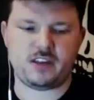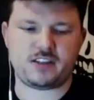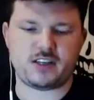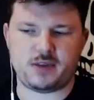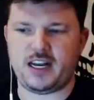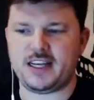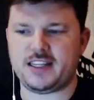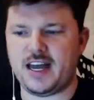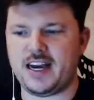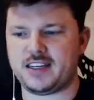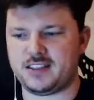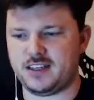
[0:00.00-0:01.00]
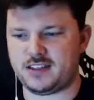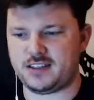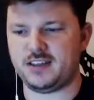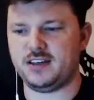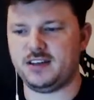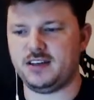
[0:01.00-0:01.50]
that something like that
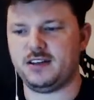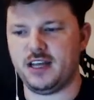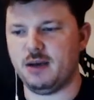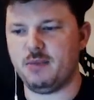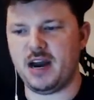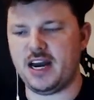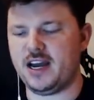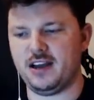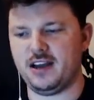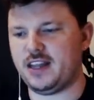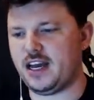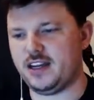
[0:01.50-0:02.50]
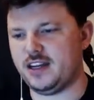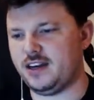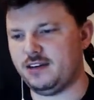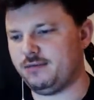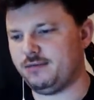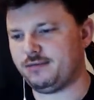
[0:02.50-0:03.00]
existed. Yeah, but
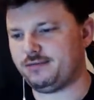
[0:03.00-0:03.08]
didn't...